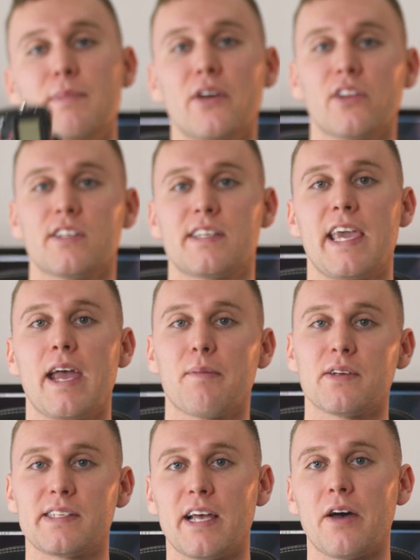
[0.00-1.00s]
mirrorless
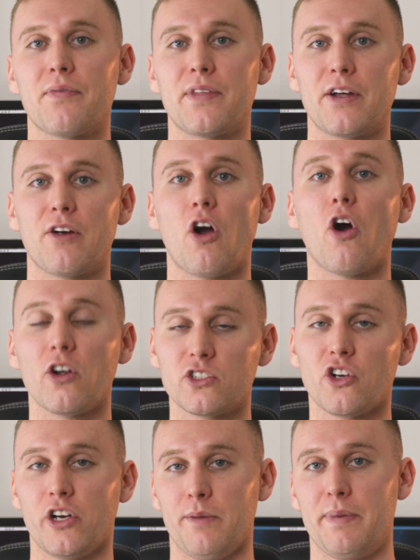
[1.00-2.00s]
cameras out there are
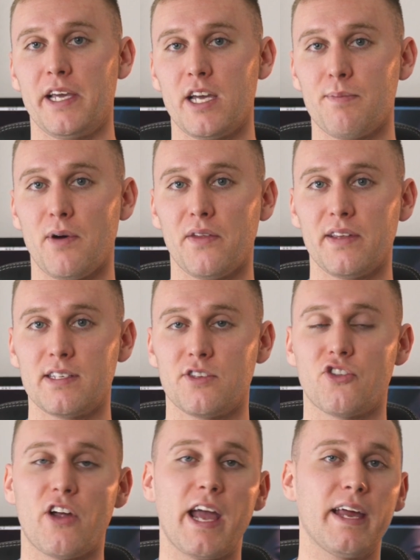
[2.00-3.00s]
starting to pick up on this,
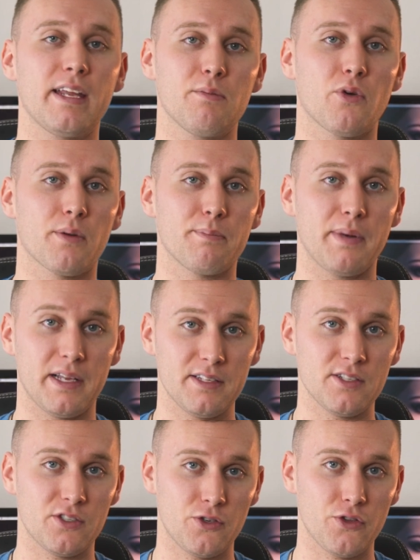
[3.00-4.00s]
and they're adding more
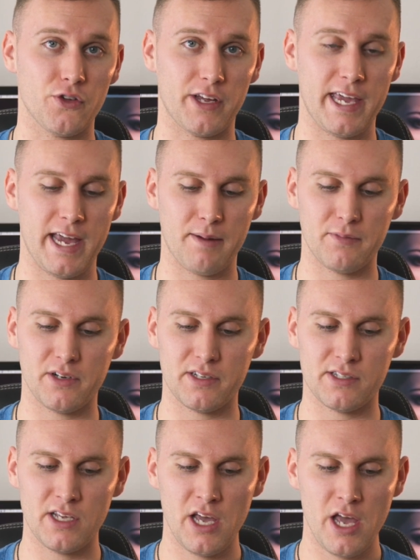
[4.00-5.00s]
buttons to their
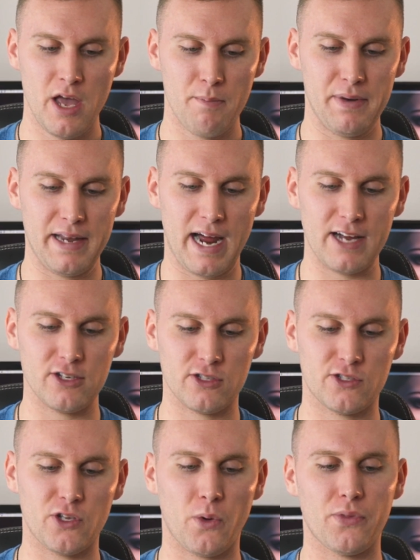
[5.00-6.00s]
cameras, but I
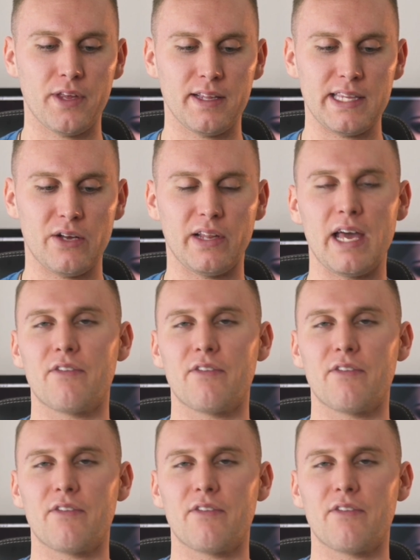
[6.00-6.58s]
just don't think they'll